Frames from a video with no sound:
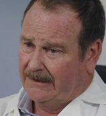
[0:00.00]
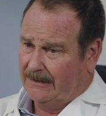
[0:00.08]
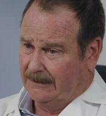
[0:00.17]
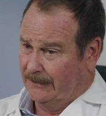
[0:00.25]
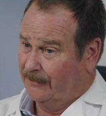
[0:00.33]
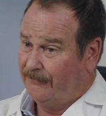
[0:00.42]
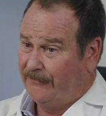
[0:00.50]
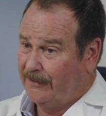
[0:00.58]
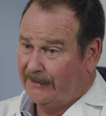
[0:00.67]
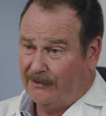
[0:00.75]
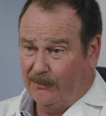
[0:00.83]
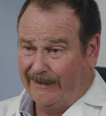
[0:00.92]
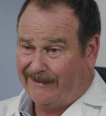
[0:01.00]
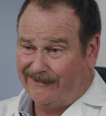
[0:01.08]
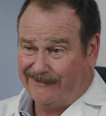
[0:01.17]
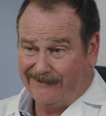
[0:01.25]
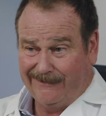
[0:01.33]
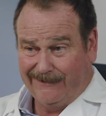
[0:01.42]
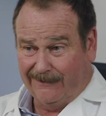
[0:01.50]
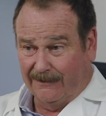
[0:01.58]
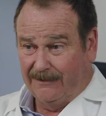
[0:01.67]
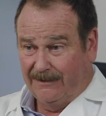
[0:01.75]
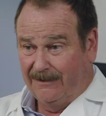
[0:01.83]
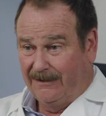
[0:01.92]
A little filling weakens it a little.
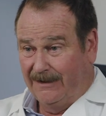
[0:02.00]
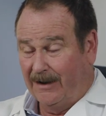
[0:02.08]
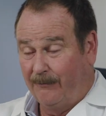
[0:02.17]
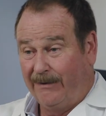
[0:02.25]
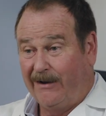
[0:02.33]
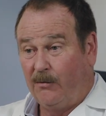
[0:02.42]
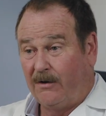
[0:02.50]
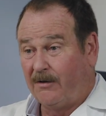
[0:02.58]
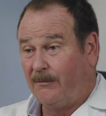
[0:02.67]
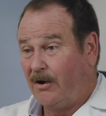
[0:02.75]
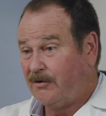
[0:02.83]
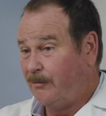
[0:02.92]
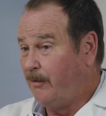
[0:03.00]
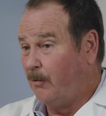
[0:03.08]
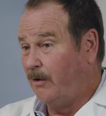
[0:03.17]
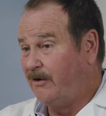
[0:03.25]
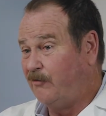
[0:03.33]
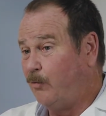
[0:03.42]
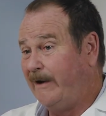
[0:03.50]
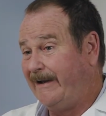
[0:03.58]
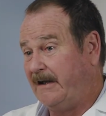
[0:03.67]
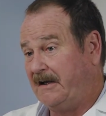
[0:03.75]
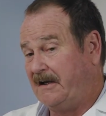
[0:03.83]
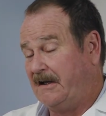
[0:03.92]
A big one or multiple ones
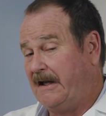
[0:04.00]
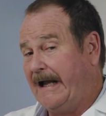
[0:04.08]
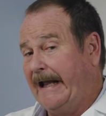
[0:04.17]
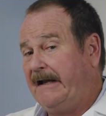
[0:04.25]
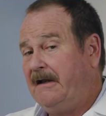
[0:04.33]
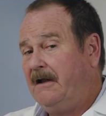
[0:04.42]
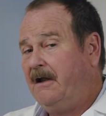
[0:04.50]
weaken it a lot.